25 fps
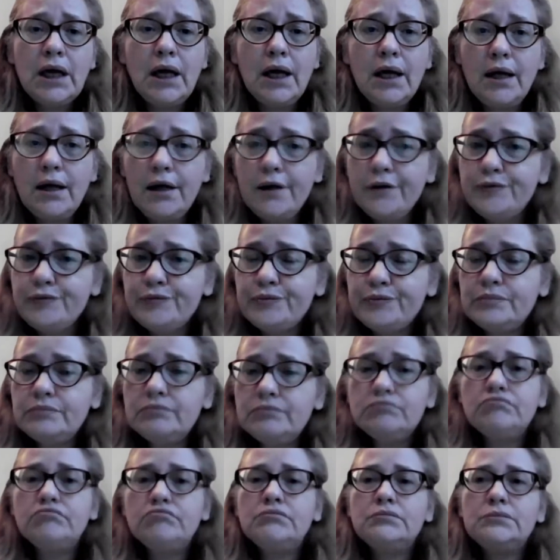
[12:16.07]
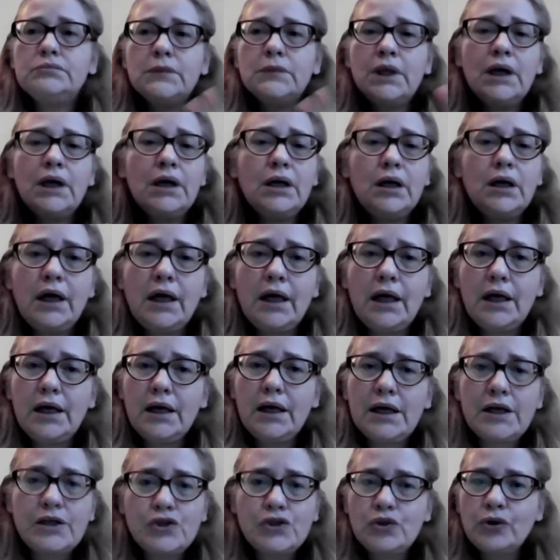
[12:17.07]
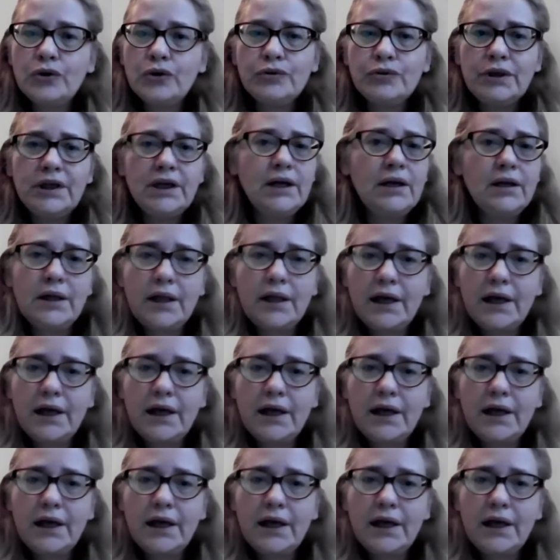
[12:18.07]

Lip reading: Estonia,